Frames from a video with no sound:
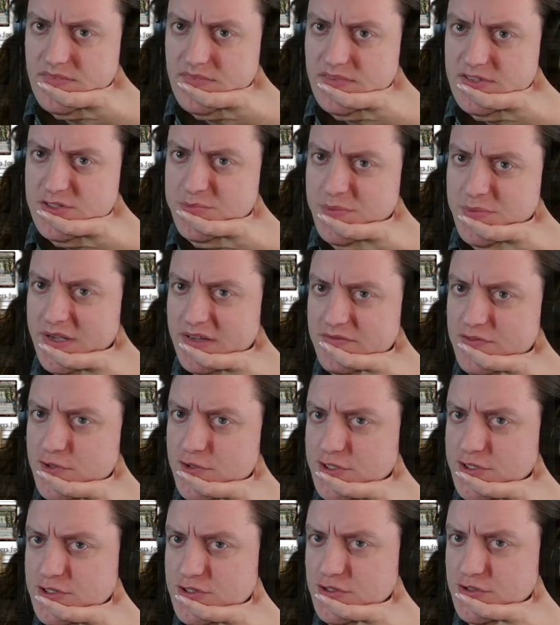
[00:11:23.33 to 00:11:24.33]
Spec
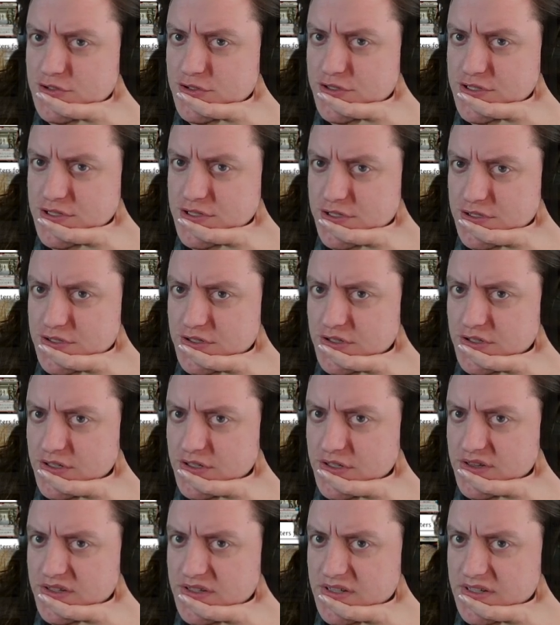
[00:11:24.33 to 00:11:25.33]
Force Soldier is a good
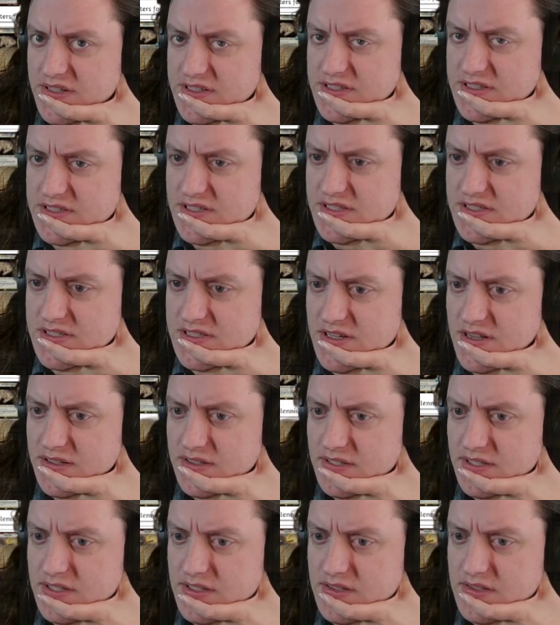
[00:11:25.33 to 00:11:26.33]
card against this deck.